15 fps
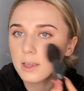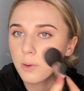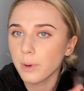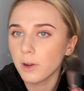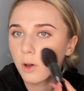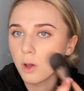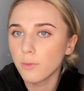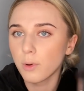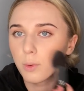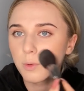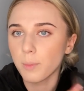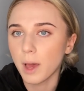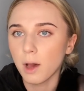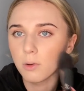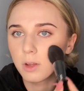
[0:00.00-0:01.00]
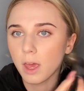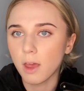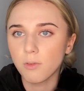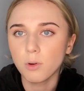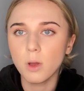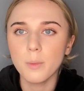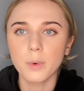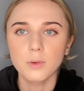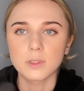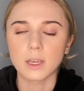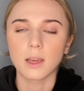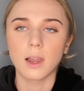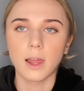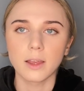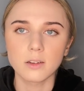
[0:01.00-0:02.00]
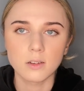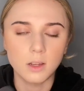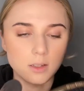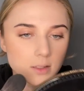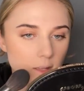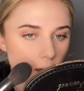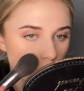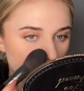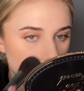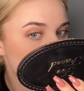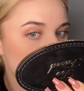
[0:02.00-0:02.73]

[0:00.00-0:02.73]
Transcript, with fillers: went over with powder everywhere, but it was like a light dusting.